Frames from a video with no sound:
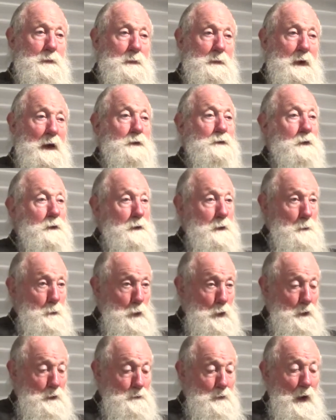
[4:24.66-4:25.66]
That's in the
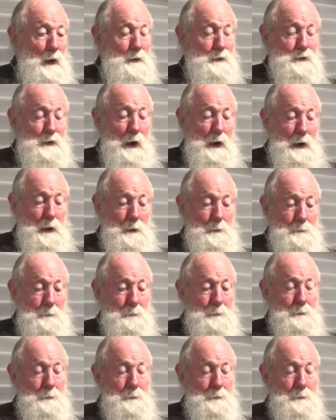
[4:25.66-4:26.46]
book of Isaiah.